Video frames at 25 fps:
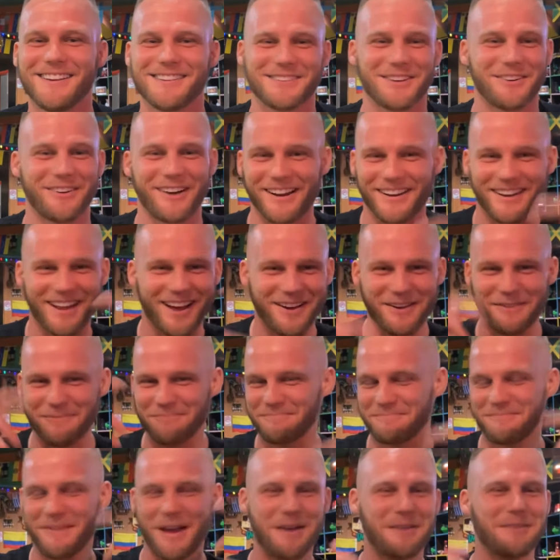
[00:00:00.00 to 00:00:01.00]
So right now
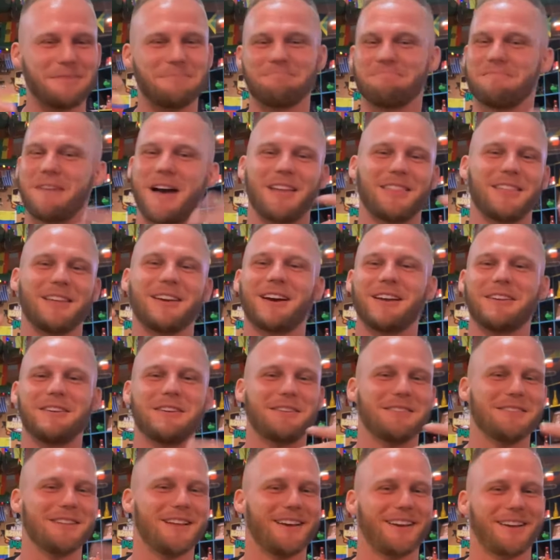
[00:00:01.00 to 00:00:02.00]
I think I
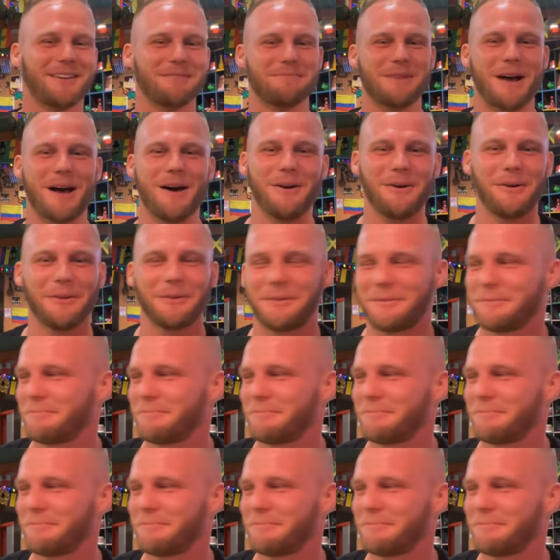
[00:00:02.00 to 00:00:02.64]
need like about